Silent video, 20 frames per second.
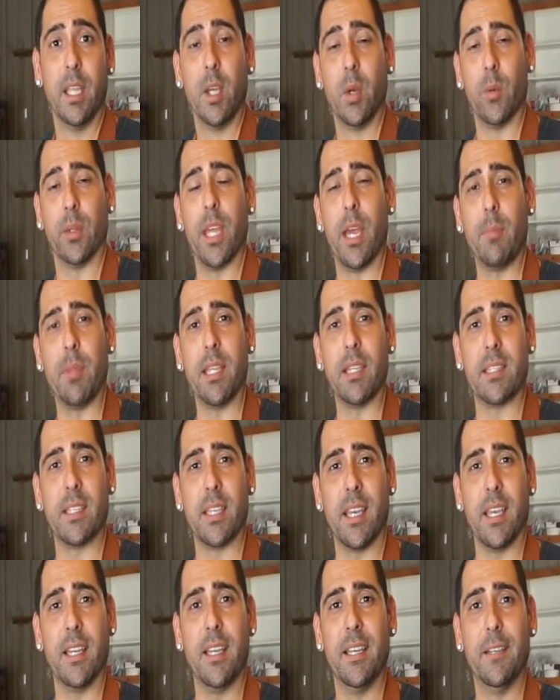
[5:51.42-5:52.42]
With that being
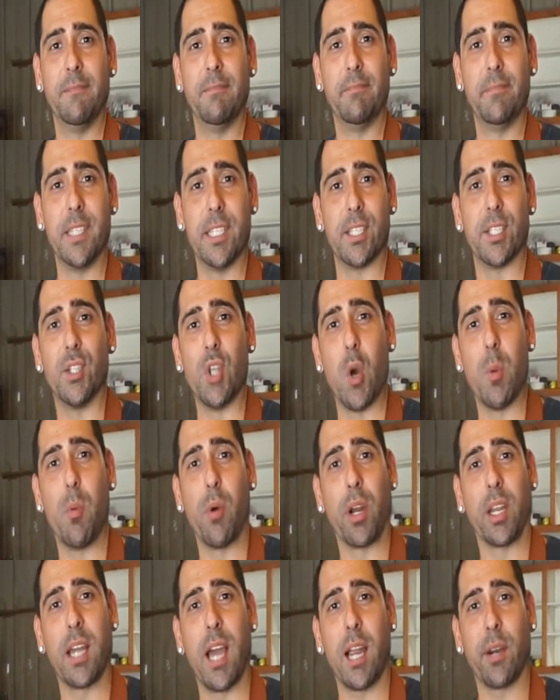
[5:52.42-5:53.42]
said, this is
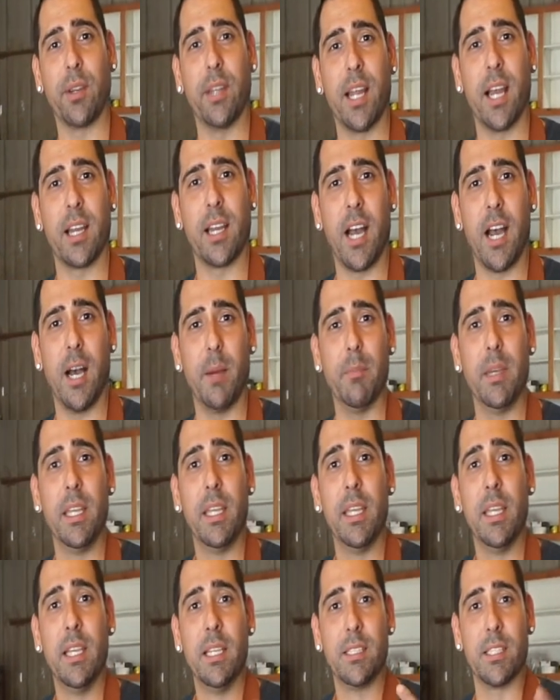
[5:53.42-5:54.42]
noboringconcrete.com.
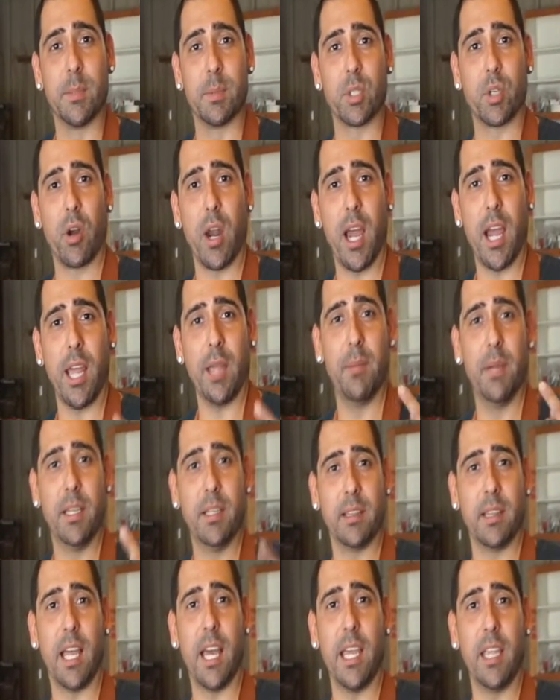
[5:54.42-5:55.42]
Subscribe,
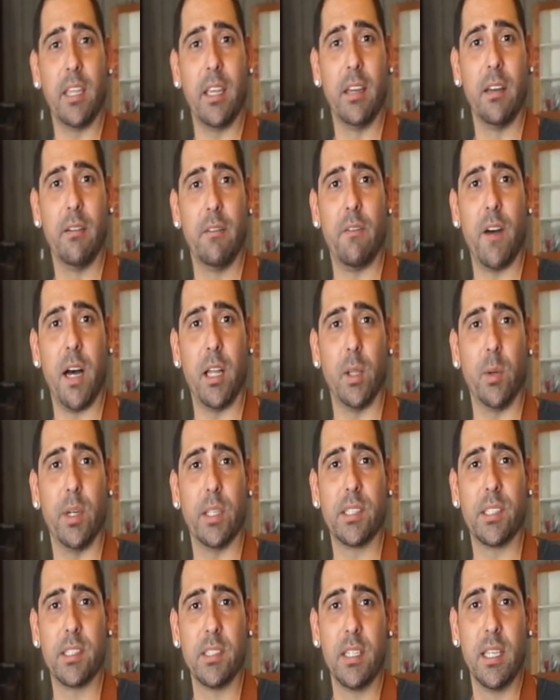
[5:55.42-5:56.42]
like, follow
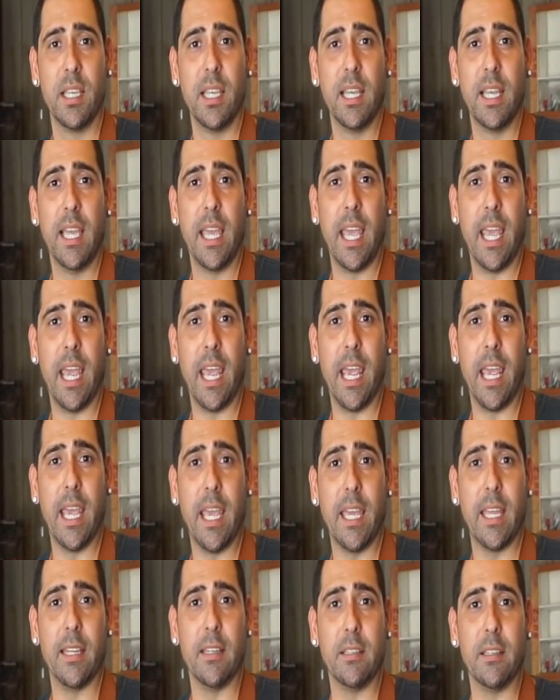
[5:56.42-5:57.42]
us,
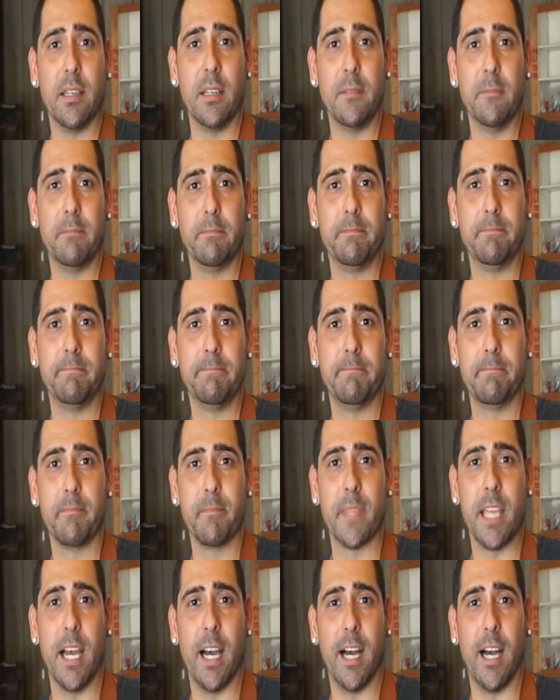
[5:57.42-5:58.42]
and
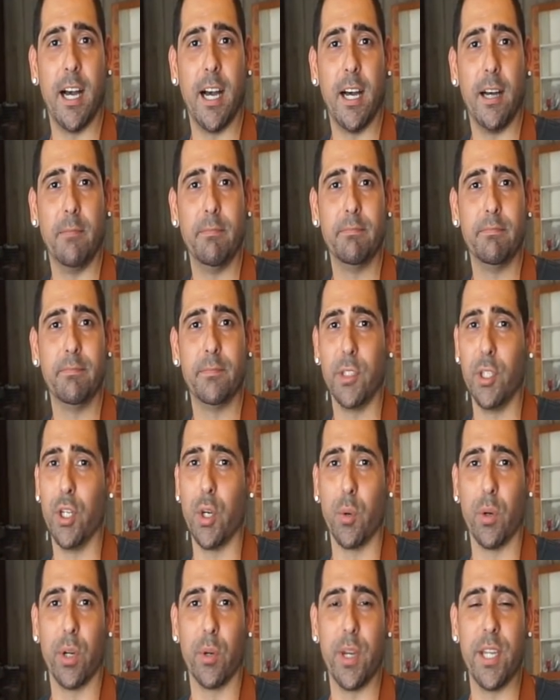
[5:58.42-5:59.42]
uh, you know
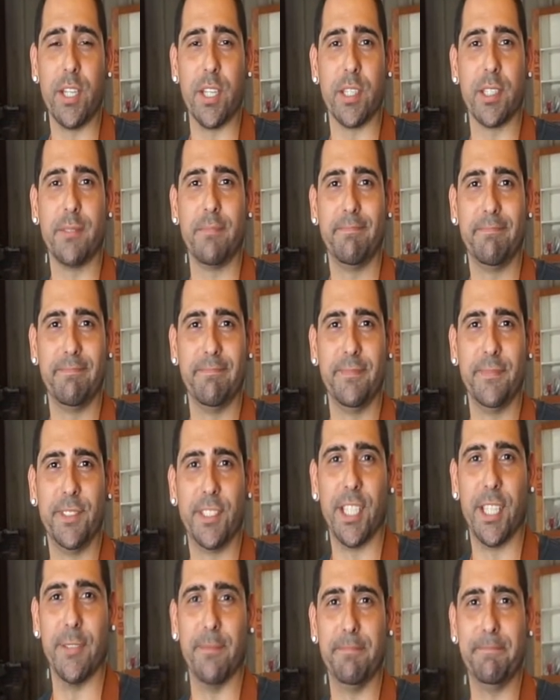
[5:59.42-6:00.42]
where to reach us.
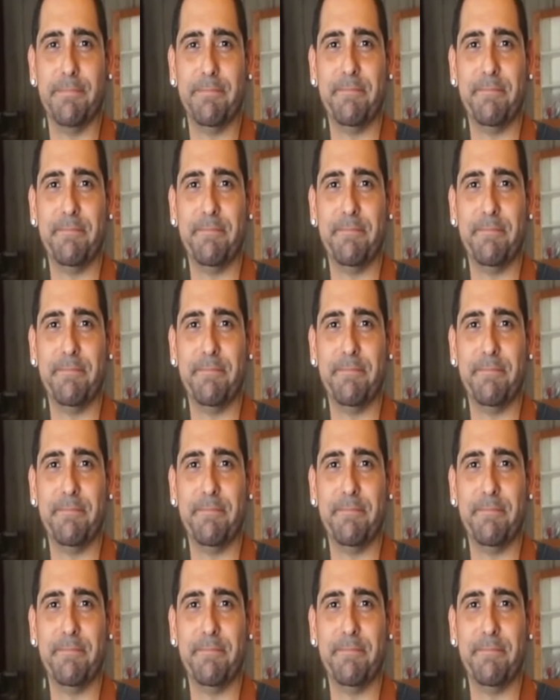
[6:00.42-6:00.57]
See you.